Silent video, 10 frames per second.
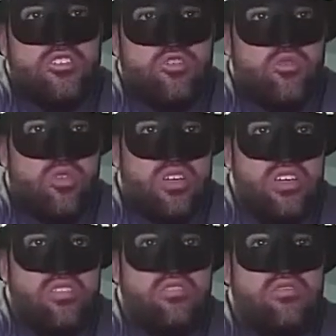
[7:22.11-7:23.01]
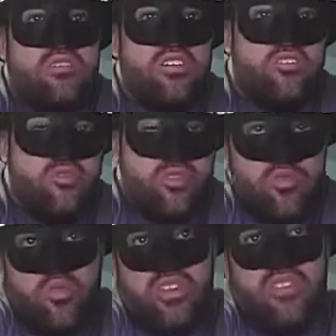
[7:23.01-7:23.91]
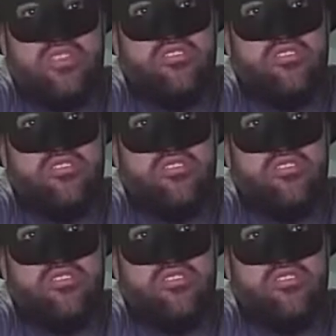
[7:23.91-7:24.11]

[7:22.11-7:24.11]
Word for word: 20, October 20th